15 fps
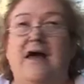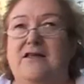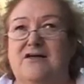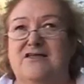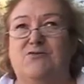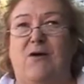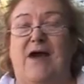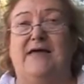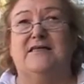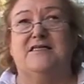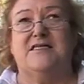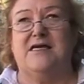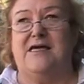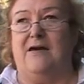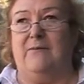just weigh the
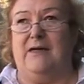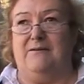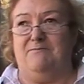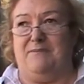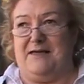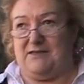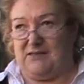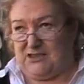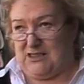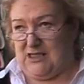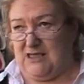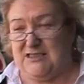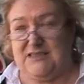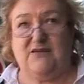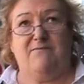tea, big
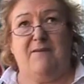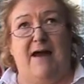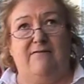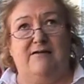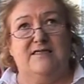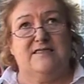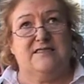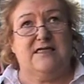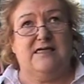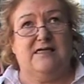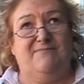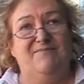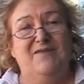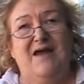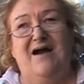chests of Barry's tea.
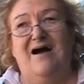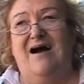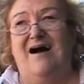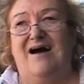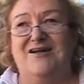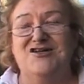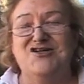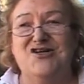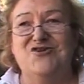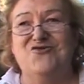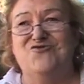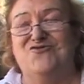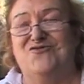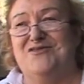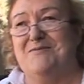And not
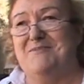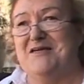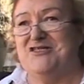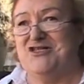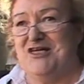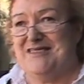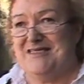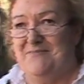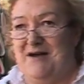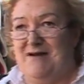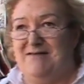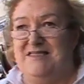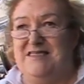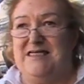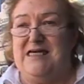alone the big chests of
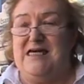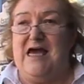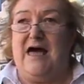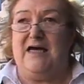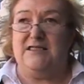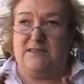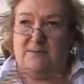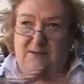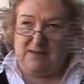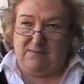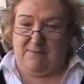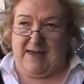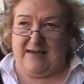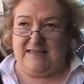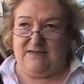Barry's tea and the big
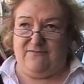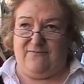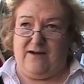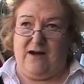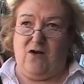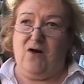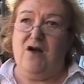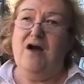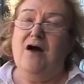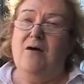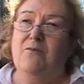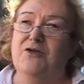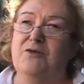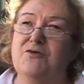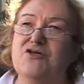bags of flour,
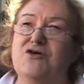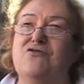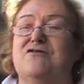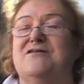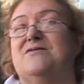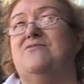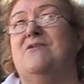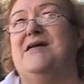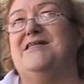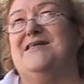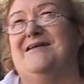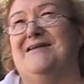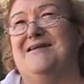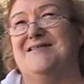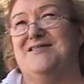but there was always a
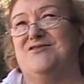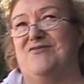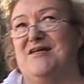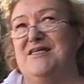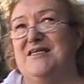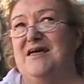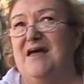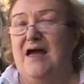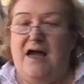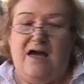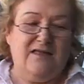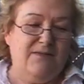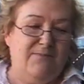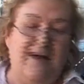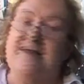waiting list, right?
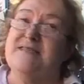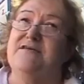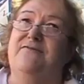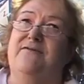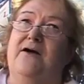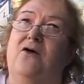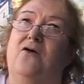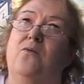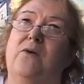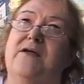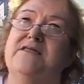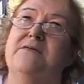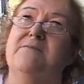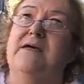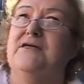The bags of flour
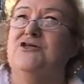went to make